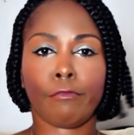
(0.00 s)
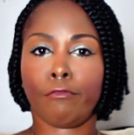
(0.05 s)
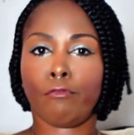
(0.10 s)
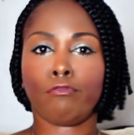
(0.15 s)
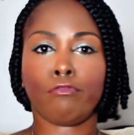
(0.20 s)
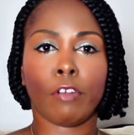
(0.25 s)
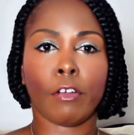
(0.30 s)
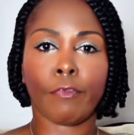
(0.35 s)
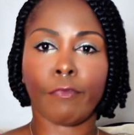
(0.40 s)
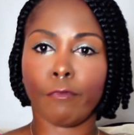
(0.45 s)

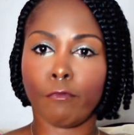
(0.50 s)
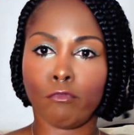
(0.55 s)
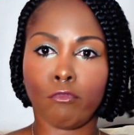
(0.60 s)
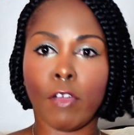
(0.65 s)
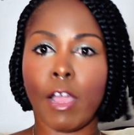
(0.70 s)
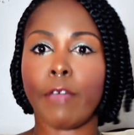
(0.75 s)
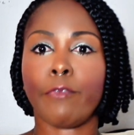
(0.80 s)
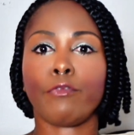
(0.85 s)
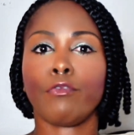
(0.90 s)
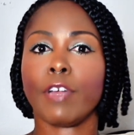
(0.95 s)

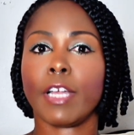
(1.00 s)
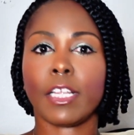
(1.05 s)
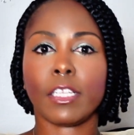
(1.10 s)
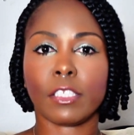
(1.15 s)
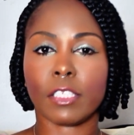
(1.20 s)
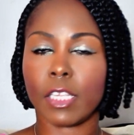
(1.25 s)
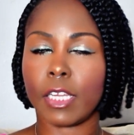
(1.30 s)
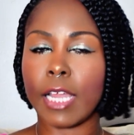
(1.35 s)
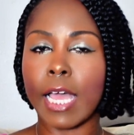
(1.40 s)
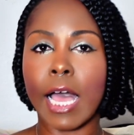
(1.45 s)

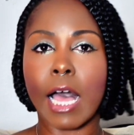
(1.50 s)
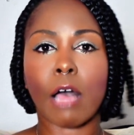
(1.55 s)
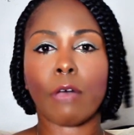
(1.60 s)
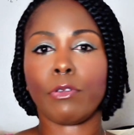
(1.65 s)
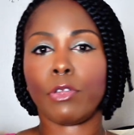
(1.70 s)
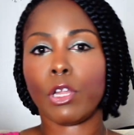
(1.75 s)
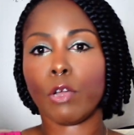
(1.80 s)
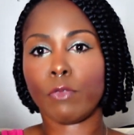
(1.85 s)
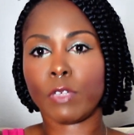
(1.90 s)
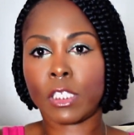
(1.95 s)
reverent and how,
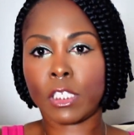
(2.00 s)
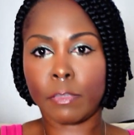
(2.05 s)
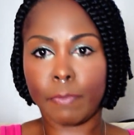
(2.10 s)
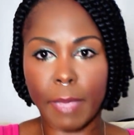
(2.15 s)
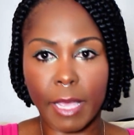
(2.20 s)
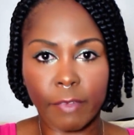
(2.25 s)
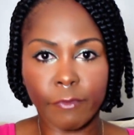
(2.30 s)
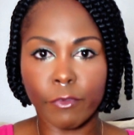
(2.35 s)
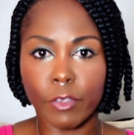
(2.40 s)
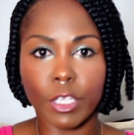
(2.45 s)
you know,
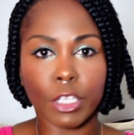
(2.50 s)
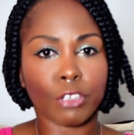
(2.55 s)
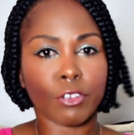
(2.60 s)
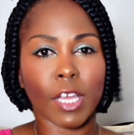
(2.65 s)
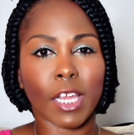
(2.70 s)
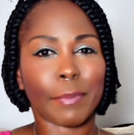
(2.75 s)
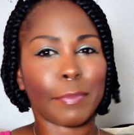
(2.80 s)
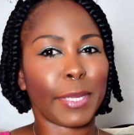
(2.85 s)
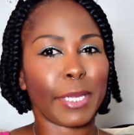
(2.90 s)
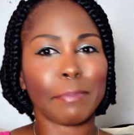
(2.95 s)
respectful you're
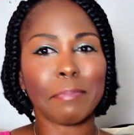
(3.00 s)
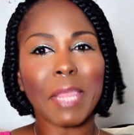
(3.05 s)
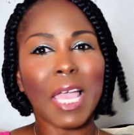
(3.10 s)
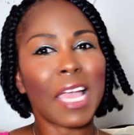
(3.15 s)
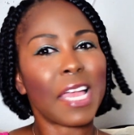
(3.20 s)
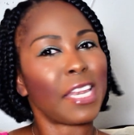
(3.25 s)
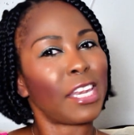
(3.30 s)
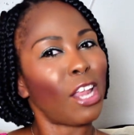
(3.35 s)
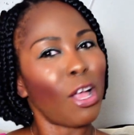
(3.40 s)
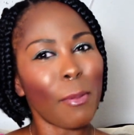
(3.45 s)
trying to be.
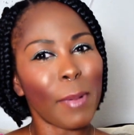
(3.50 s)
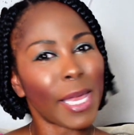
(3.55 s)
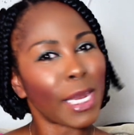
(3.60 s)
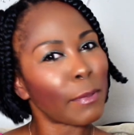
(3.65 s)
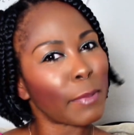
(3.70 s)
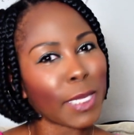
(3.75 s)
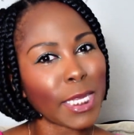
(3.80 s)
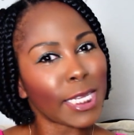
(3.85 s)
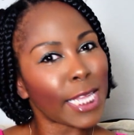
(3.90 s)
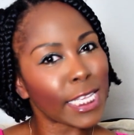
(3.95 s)
Nobody
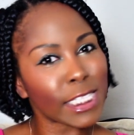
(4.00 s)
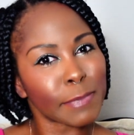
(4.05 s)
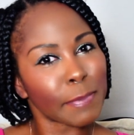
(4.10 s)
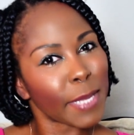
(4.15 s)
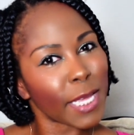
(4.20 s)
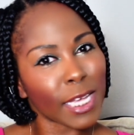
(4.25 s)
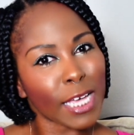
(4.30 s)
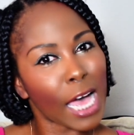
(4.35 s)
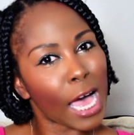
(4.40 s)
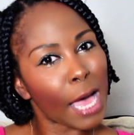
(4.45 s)
really likes being